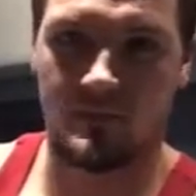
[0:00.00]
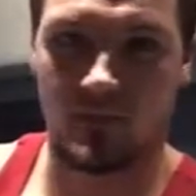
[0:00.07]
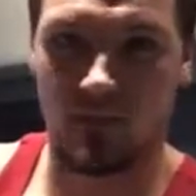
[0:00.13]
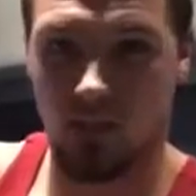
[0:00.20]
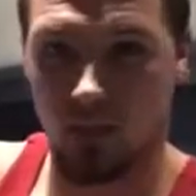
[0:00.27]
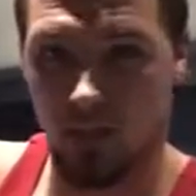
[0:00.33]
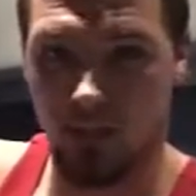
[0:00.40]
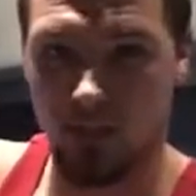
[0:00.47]
you
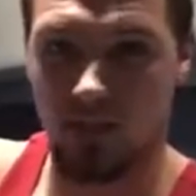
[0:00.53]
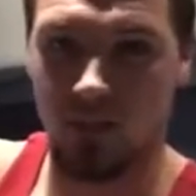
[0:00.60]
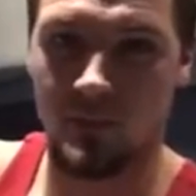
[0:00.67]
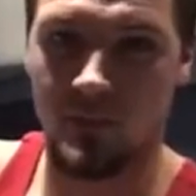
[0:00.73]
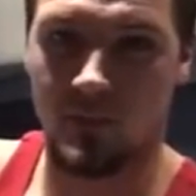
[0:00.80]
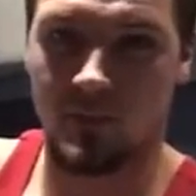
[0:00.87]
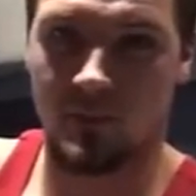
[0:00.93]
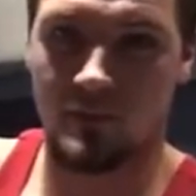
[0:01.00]
got it
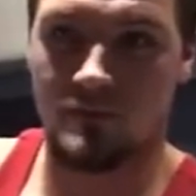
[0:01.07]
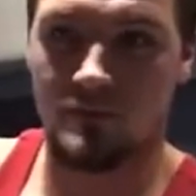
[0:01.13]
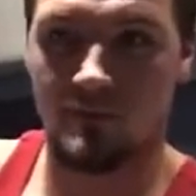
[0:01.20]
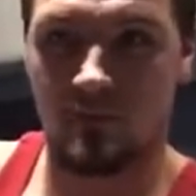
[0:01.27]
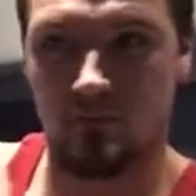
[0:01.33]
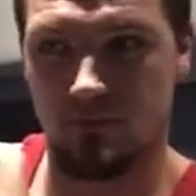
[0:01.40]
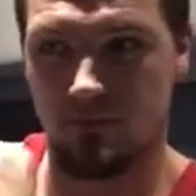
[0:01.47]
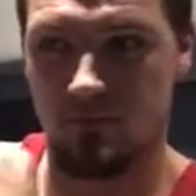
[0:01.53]
cheaper
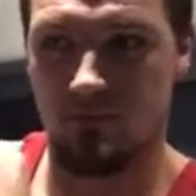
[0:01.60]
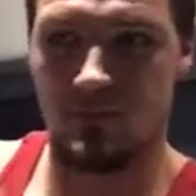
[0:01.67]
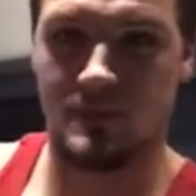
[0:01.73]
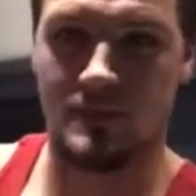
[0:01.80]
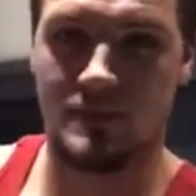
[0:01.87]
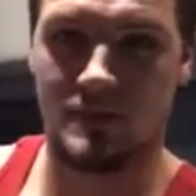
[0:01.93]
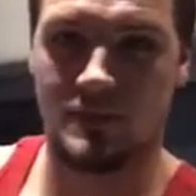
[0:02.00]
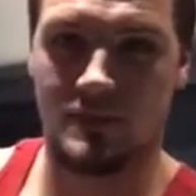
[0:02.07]

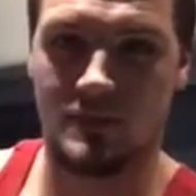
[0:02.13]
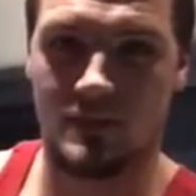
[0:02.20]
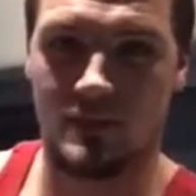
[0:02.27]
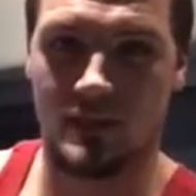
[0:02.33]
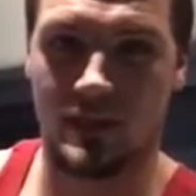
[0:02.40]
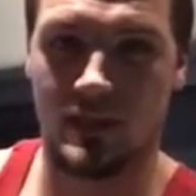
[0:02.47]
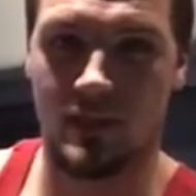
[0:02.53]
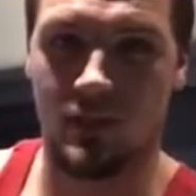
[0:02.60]

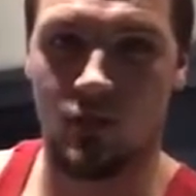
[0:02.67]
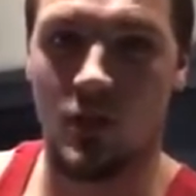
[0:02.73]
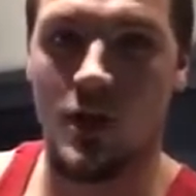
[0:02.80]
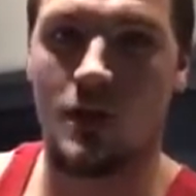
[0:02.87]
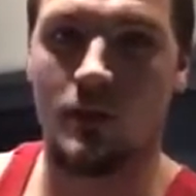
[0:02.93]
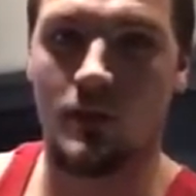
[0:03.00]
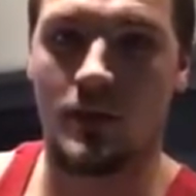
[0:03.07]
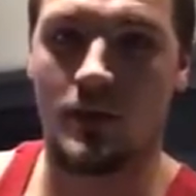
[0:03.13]
in the
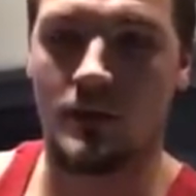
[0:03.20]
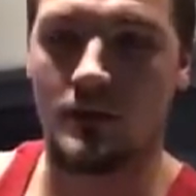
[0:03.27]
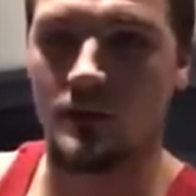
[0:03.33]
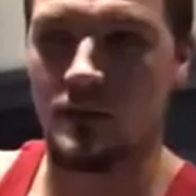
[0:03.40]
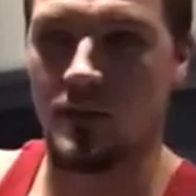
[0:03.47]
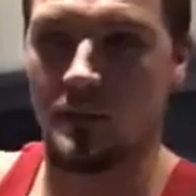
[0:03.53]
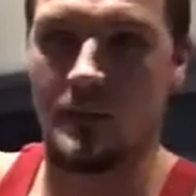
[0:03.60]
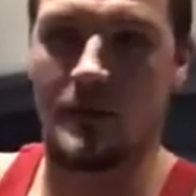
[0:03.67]
long run
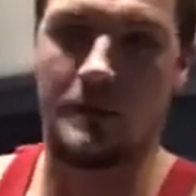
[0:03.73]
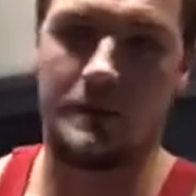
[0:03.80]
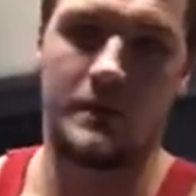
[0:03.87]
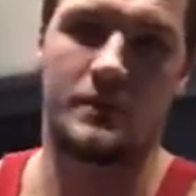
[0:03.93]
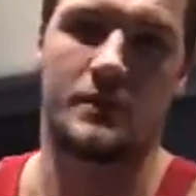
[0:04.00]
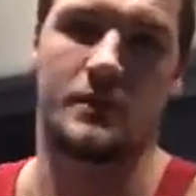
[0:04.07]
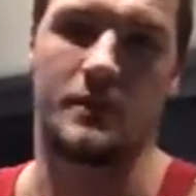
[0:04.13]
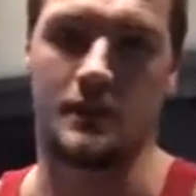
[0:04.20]
up here in
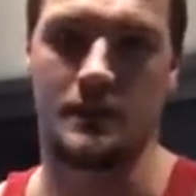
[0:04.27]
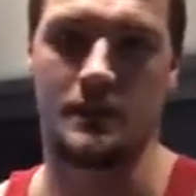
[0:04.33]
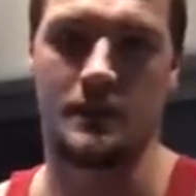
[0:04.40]
Michigan.